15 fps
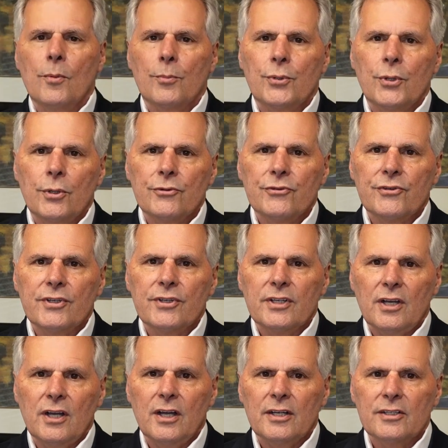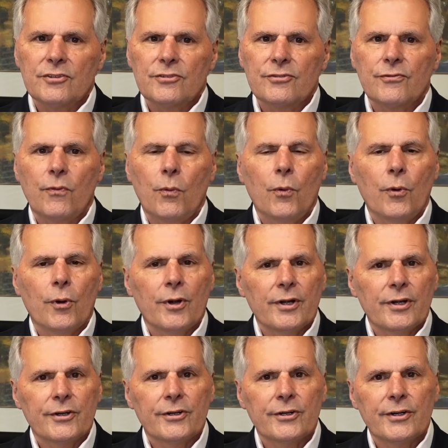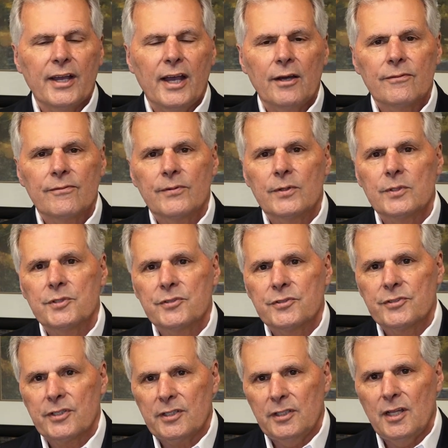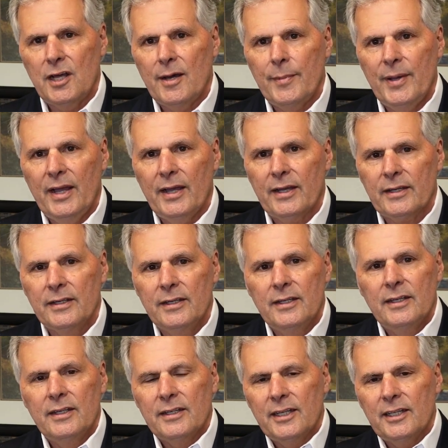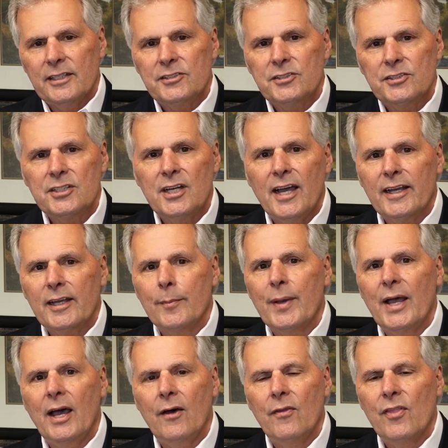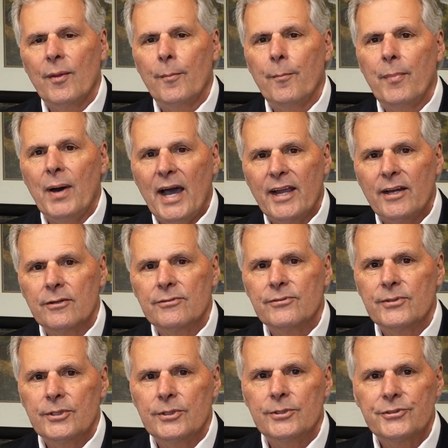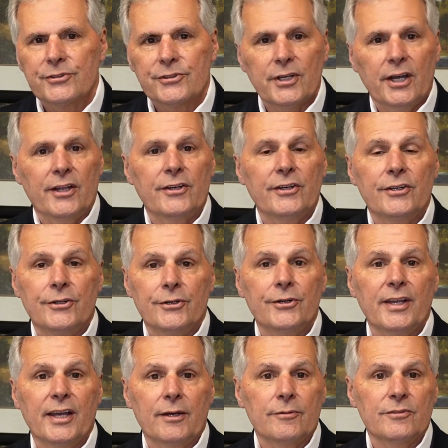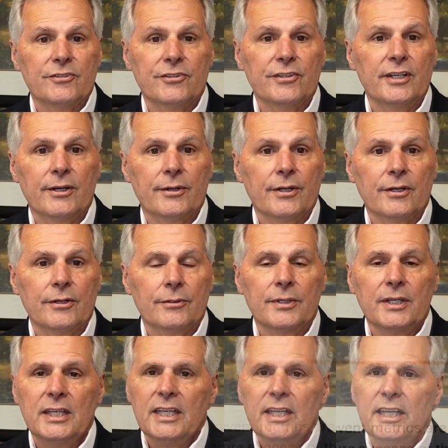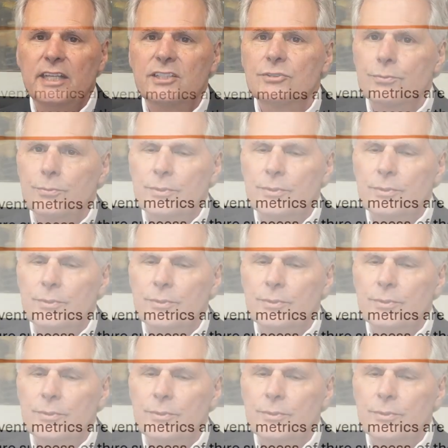Pros and cons for an earnout versus a clawback. Now let's talk about the buyer first on an earnout scenario. It's